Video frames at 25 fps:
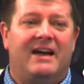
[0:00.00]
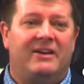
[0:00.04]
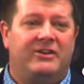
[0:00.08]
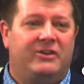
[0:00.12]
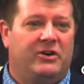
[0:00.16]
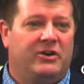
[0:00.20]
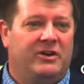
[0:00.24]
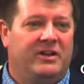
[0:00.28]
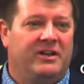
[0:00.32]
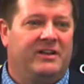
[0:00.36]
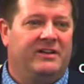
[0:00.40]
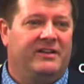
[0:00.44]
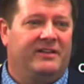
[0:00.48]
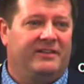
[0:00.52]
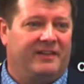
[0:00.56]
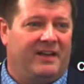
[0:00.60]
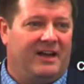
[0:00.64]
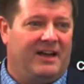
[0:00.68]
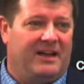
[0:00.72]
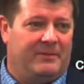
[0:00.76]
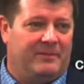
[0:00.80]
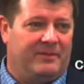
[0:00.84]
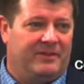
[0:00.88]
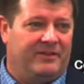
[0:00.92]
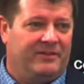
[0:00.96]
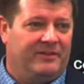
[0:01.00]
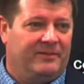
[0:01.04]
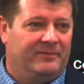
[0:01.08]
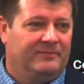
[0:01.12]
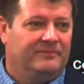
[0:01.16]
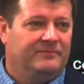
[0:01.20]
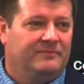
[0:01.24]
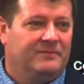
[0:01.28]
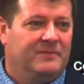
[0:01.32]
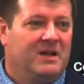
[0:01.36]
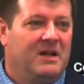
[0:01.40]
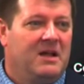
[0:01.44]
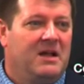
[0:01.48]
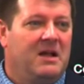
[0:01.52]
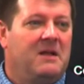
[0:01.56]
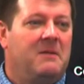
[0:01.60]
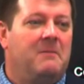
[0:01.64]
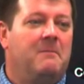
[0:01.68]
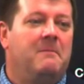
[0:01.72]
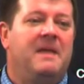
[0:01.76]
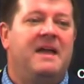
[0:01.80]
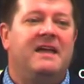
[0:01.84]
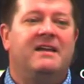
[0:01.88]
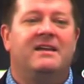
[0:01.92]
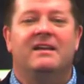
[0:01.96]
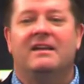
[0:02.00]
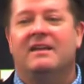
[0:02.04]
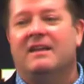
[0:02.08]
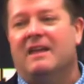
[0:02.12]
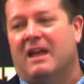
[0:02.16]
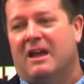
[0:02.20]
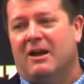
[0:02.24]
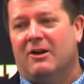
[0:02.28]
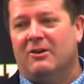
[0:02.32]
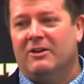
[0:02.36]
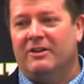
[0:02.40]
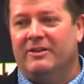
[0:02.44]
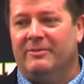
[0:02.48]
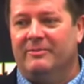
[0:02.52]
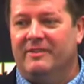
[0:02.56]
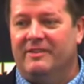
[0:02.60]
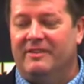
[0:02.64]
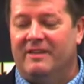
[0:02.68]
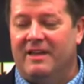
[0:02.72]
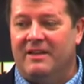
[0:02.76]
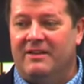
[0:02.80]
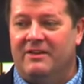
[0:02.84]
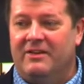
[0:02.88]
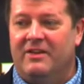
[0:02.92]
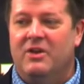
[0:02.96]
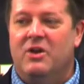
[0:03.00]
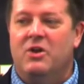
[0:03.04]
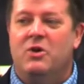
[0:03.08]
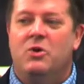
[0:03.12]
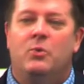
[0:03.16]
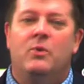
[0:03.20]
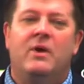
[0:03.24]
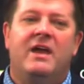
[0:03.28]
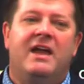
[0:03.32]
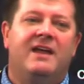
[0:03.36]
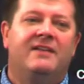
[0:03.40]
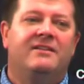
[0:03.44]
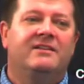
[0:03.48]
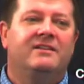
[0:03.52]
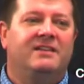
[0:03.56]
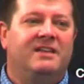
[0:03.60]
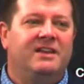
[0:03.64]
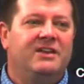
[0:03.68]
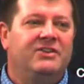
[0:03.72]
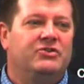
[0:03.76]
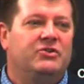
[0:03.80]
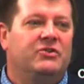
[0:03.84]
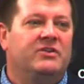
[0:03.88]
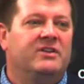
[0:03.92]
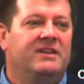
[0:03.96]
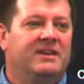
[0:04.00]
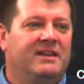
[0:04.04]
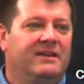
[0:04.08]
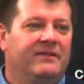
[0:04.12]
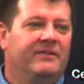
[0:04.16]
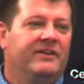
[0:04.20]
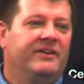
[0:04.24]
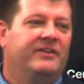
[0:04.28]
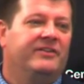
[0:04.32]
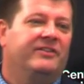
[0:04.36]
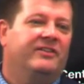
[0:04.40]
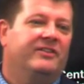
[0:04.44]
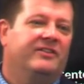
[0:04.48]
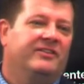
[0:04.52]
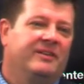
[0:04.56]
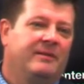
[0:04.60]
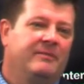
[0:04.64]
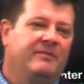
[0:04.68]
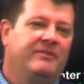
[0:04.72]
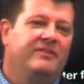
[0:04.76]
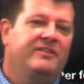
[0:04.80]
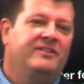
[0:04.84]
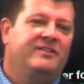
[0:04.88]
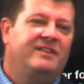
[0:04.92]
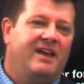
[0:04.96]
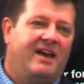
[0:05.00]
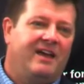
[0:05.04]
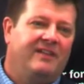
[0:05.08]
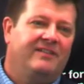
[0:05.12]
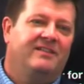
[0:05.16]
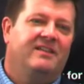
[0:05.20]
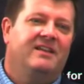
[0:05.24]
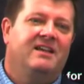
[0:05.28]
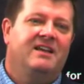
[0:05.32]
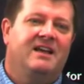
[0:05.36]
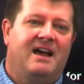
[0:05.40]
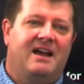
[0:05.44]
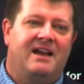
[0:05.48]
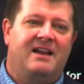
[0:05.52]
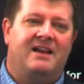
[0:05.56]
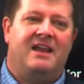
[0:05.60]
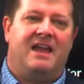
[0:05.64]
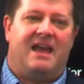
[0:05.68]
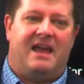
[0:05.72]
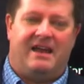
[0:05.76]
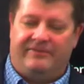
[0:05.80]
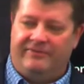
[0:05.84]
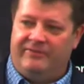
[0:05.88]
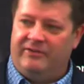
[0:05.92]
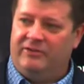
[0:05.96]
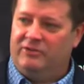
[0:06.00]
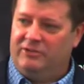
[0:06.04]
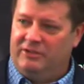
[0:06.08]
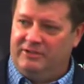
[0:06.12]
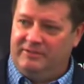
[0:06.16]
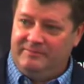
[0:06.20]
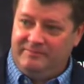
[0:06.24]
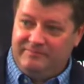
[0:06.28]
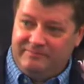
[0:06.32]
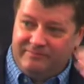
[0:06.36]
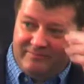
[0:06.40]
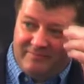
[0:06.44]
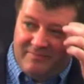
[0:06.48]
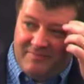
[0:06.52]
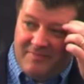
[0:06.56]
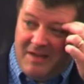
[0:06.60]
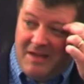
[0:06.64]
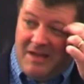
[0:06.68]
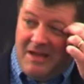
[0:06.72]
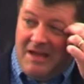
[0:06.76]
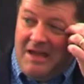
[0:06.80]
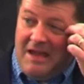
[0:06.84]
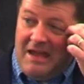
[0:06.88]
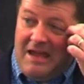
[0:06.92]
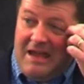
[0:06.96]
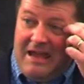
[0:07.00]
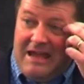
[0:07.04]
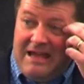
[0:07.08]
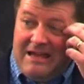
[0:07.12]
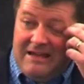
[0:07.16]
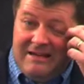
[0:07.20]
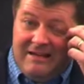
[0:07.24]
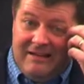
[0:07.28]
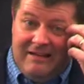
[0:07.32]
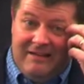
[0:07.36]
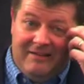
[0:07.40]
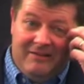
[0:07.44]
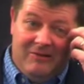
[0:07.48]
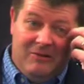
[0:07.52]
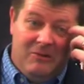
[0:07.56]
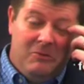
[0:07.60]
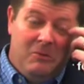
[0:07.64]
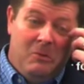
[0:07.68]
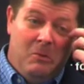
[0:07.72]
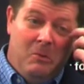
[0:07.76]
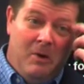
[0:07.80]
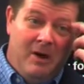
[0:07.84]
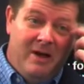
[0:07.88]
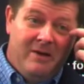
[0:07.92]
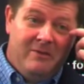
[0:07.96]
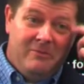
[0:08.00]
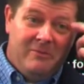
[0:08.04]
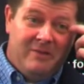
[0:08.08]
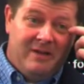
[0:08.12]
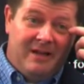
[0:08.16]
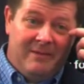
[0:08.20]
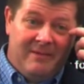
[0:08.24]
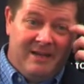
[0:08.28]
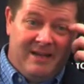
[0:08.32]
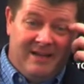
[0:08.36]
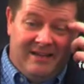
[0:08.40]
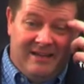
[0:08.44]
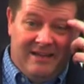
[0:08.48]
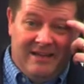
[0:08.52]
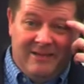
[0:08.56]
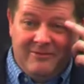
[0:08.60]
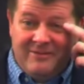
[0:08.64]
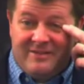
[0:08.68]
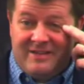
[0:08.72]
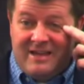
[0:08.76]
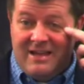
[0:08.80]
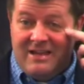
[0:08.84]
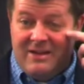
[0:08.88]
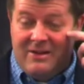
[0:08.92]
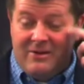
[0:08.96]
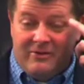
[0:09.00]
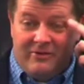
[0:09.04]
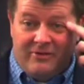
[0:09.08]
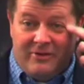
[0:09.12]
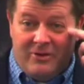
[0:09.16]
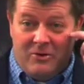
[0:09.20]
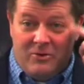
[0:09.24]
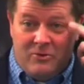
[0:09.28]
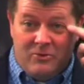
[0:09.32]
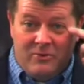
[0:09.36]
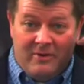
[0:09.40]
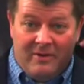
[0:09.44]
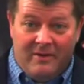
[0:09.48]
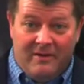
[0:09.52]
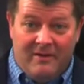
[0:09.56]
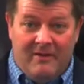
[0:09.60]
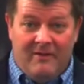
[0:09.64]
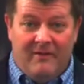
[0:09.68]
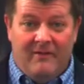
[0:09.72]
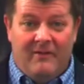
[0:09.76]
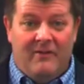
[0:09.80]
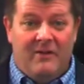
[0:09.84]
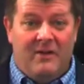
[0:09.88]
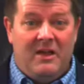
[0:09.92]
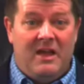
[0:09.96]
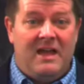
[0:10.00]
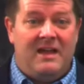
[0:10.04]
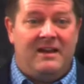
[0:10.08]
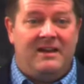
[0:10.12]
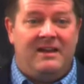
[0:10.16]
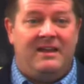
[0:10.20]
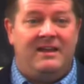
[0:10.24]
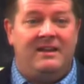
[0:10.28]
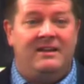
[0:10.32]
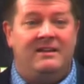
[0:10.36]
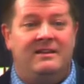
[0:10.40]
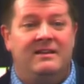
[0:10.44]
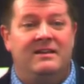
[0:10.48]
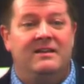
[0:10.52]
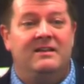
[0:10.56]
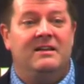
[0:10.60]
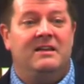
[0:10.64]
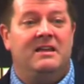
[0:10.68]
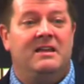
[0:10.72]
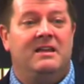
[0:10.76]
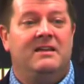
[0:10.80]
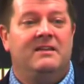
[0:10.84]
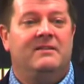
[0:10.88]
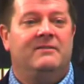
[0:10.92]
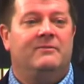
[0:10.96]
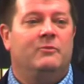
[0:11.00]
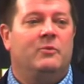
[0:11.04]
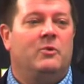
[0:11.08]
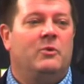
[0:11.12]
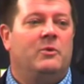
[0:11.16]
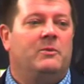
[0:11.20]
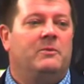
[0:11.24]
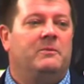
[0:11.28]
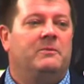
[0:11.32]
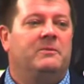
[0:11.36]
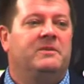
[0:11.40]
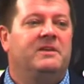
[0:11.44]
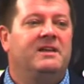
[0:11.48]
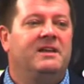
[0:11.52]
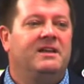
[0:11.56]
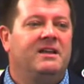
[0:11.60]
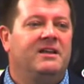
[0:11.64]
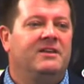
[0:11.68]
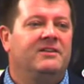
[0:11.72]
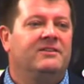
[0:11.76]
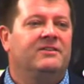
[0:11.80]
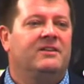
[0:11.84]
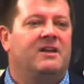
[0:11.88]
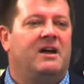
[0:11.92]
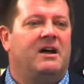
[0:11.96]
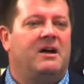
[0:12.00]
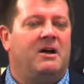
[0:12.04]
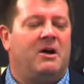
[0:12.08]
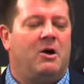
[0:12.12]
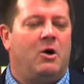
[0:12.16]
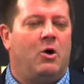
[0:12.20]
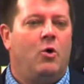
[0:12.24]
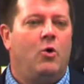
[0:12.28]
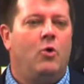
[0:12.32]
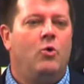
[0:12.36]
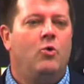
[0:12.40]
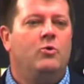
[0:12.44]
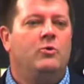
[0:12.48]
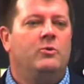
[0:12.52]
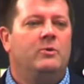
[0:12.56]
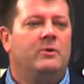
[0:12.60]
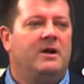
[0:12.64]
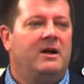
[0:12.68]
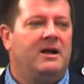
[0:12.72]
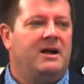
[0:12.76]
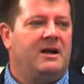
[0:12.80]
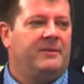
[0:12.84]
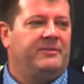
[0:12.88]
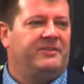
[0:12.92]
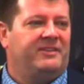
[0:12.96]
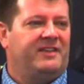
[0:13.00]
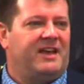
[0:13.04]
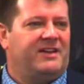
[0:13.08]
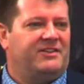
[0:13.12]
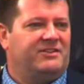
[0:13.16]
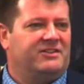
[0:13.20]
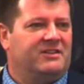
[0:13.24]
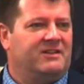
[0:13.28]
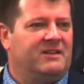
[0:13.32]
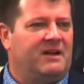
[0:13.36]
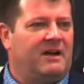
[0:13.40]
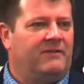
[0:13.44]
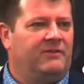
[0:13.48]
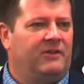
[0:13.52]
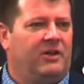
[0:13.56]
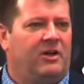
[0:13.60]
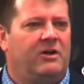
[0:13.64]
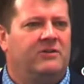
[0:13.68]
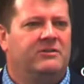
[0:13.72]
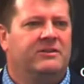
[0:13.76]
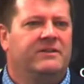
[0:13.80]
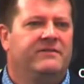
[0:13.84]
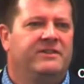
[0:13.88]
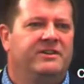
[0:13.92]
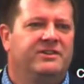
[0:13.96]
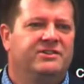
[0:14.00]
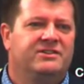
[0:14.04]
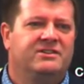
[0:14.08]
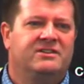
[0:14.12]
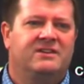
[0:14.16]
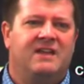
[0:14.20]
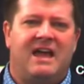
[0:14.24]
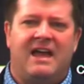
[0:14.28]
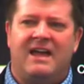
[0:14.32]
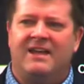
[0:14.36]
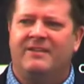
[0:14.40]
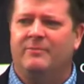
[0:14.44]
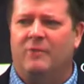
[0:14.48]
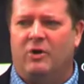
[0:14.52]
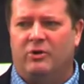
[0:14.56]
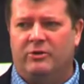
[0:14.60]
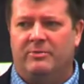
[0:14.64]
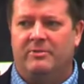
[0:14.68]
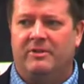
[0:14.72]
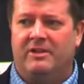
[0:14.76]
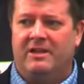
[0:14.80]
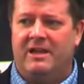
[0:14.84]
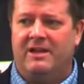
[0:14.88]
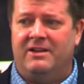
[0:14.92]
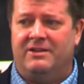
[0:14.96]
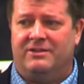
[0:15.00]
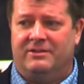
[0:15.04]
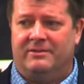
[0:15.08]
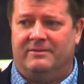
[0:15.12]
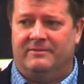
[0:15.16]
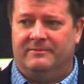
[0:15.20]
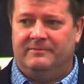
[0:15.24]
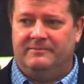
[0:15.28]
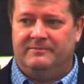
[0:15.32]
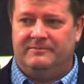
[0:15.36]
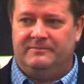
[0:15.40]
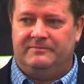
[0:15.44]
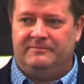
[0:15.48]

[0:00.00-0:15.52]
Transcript: not turning in assignments, making careless mistakes. We had the teacher give us some of the tests that he got an F on. And one, I mean, he was 8 years old, and he did his whole section of long division as multiplication.